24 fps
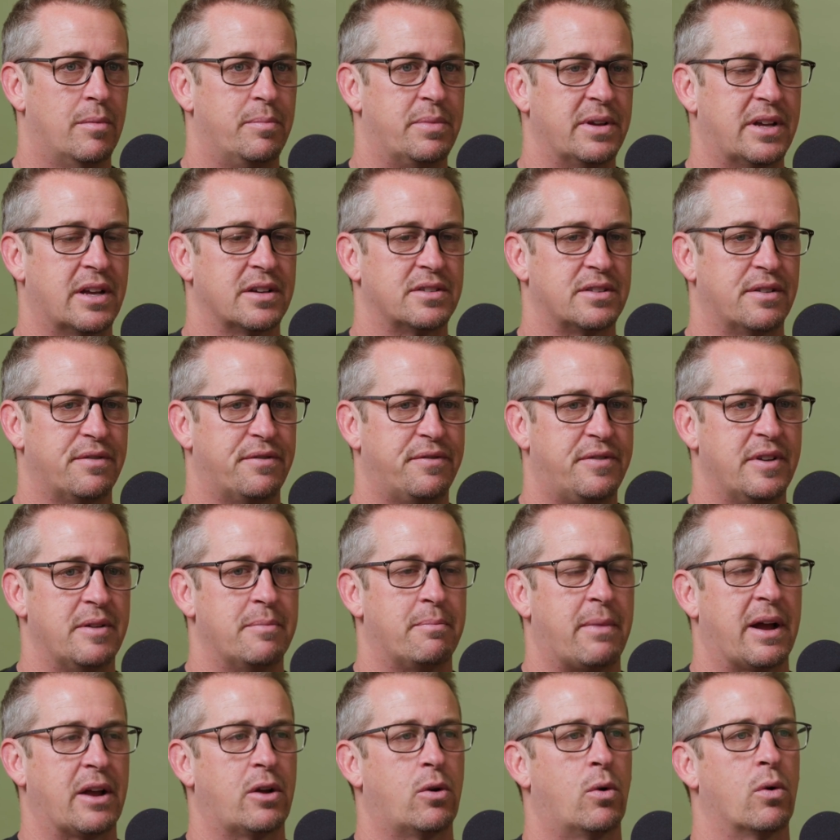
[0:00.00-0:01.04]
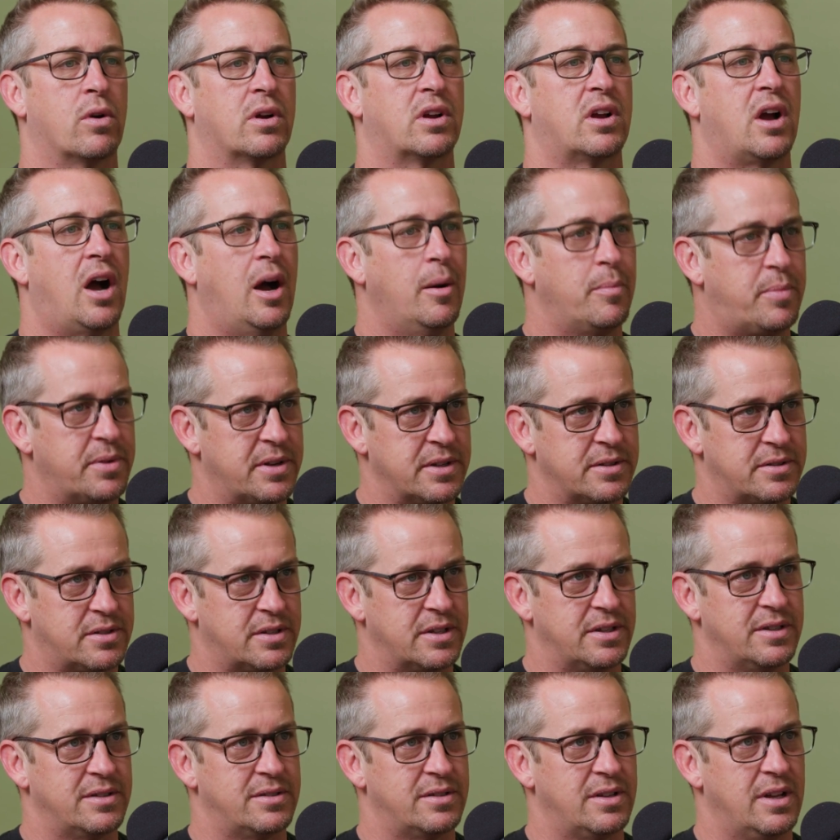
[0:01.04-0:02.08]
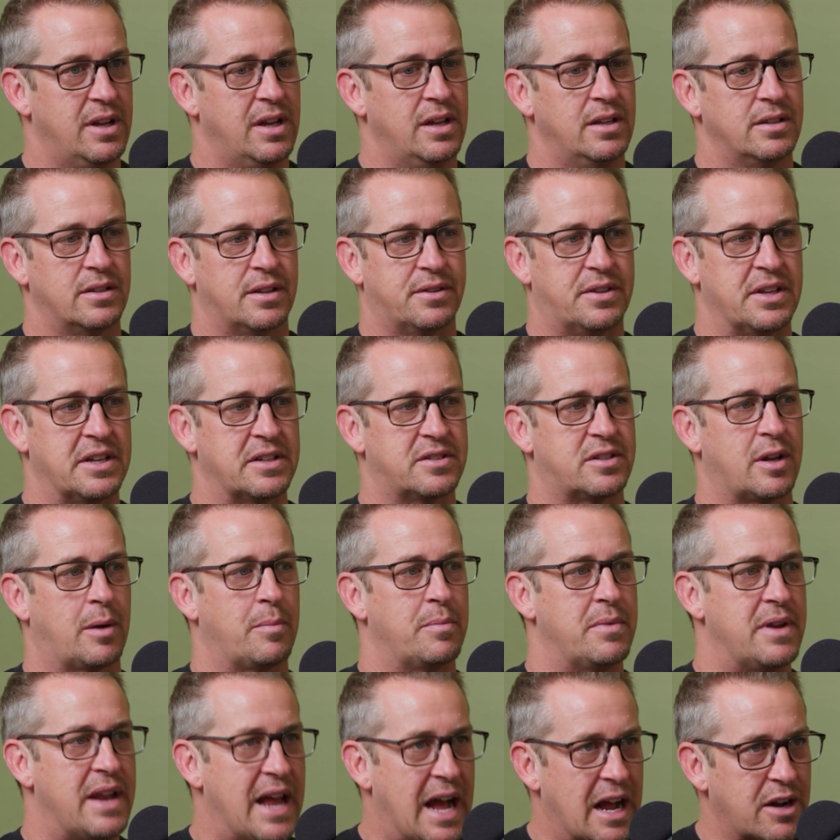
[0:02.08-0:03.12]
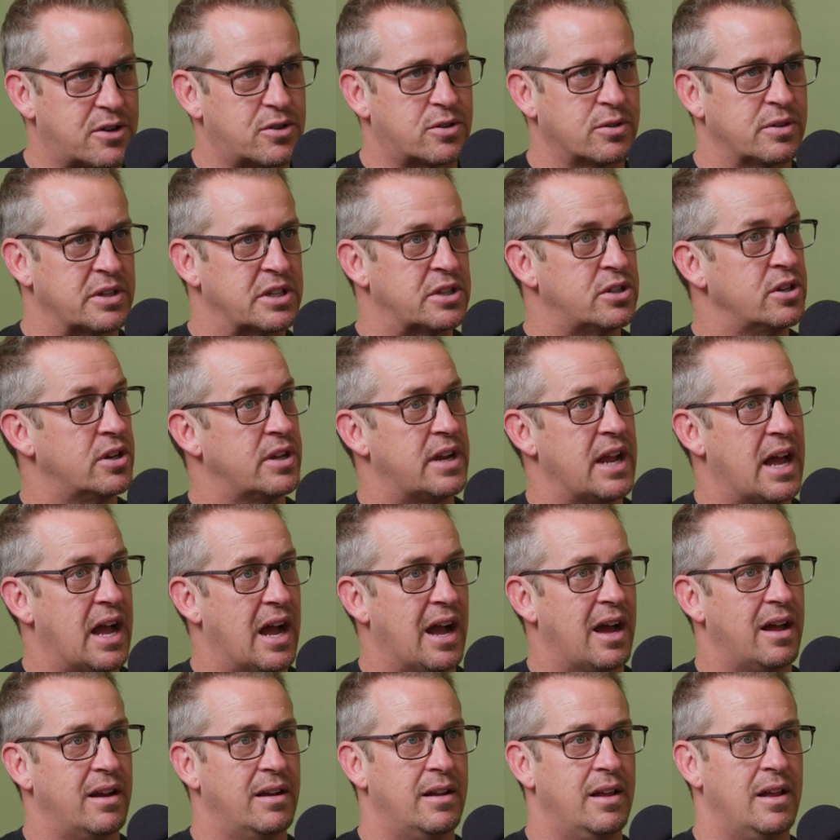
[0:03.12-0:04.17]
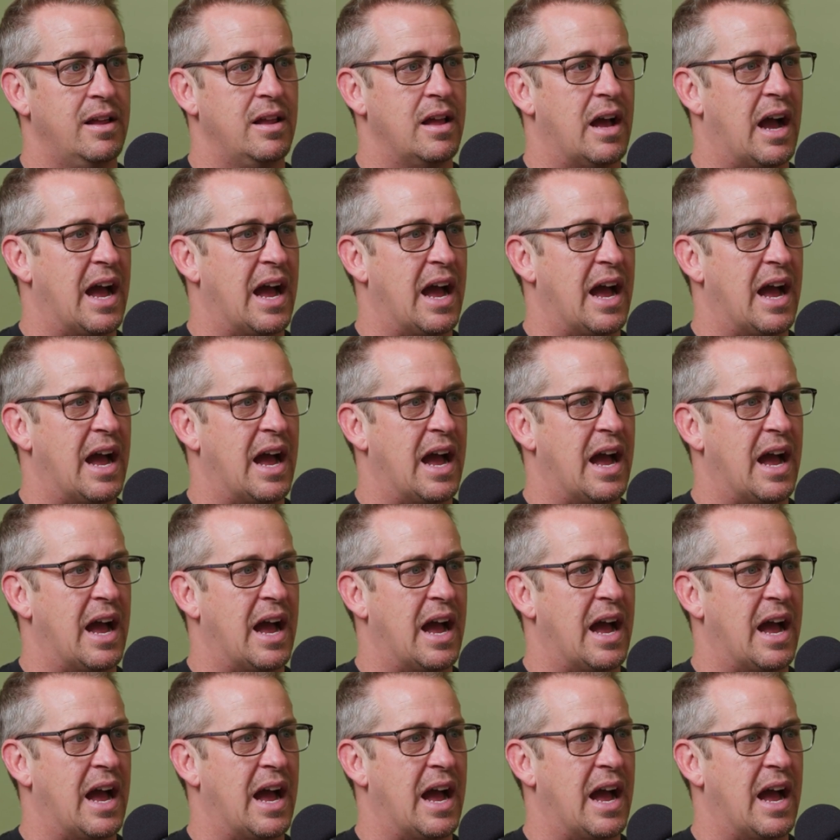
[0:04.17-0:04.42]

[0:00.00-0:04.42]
because it fit my core competencies, the things that I'm naturally good at.